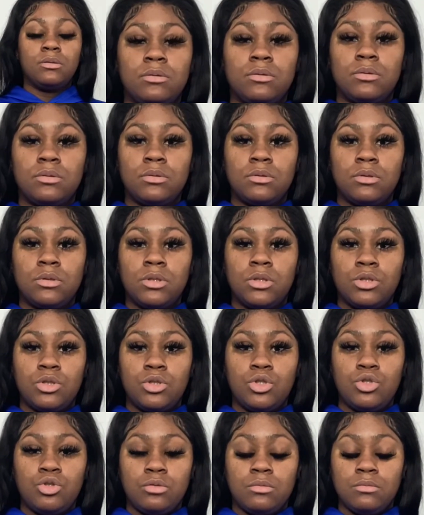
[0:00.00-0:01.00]

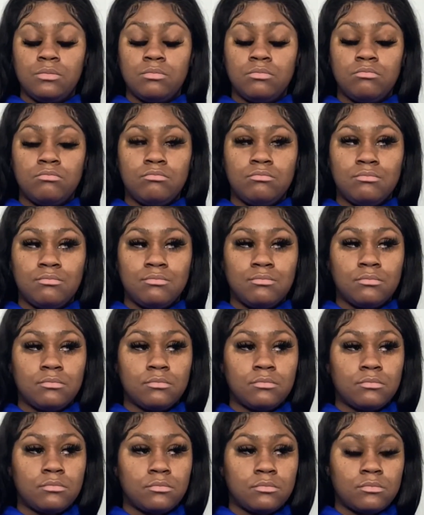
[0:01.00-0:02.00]

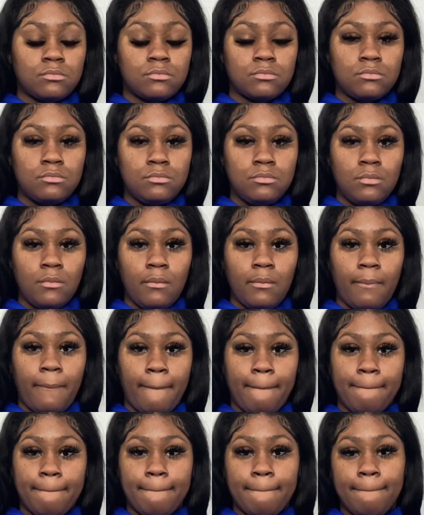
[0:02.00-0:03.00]

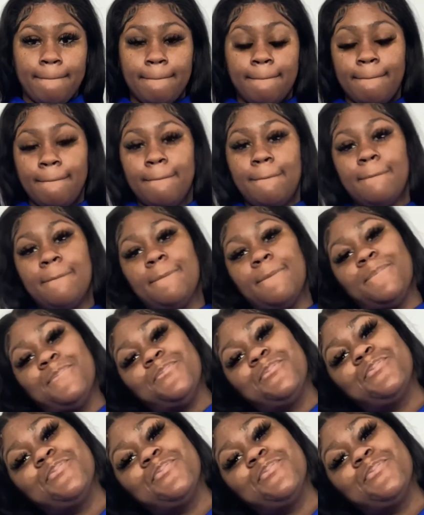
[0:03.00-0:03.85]
[no speech]